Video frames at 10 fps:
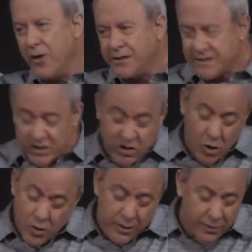I want us to
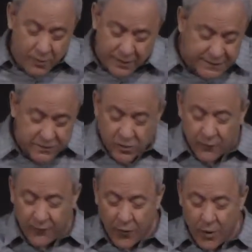go, and I want us to
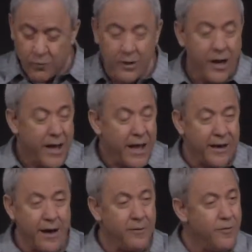go forward.
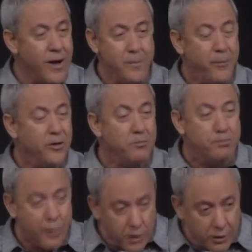And I don't want to put
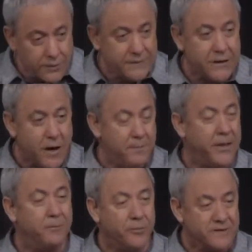burdens on
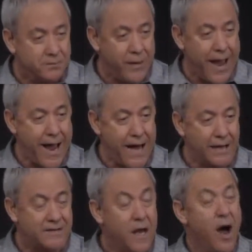people's
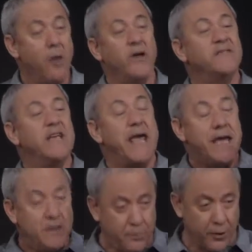backs. I want to
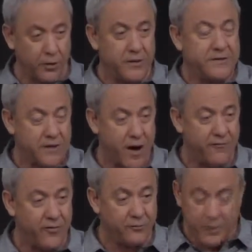take burdens
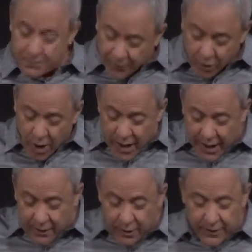off of people
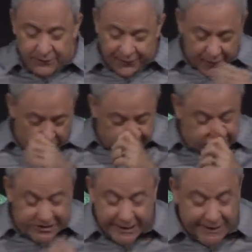and lift
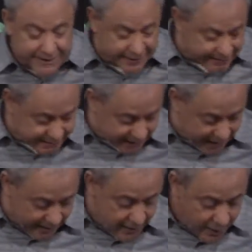those. Jesus
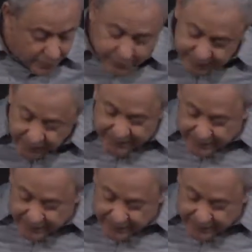said, most of